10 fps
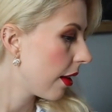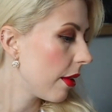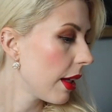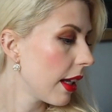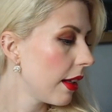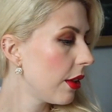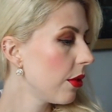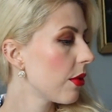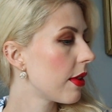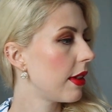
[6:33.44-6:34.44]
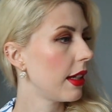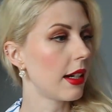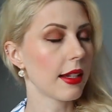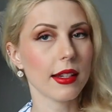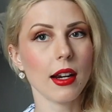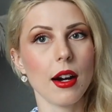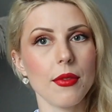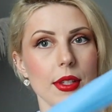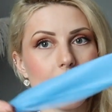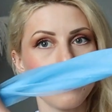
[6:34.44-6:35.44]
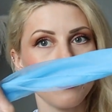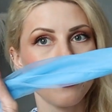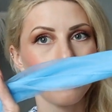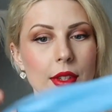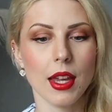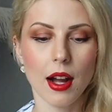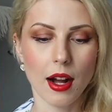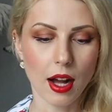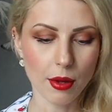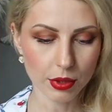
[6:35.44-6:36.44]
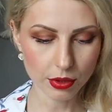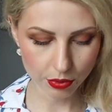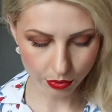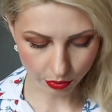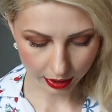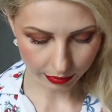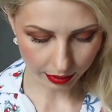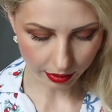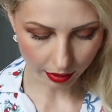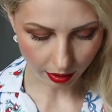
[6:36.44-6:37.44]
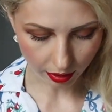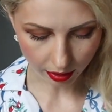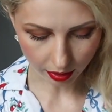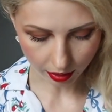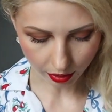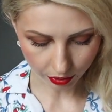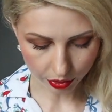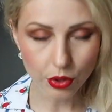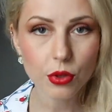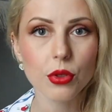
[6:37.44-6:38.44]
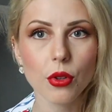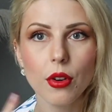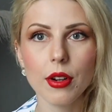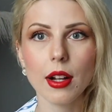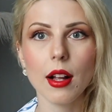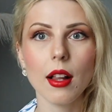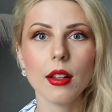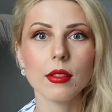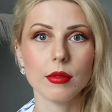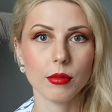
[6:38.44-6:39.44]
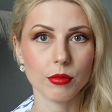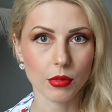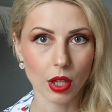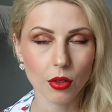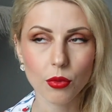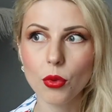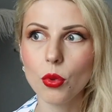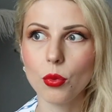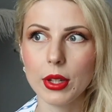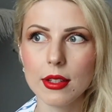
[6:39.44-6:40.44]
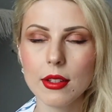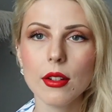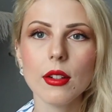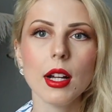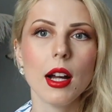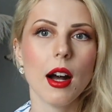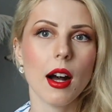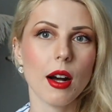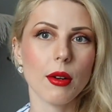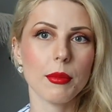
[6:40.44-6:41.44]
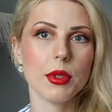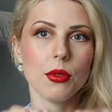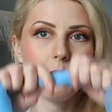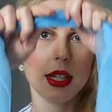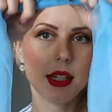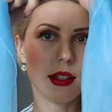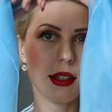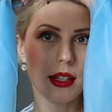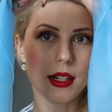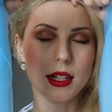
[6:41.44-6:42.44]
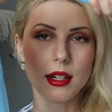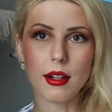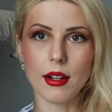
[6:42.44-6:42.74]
we can use their scarves. I will do even a tutorial, like full video, how I'm doing their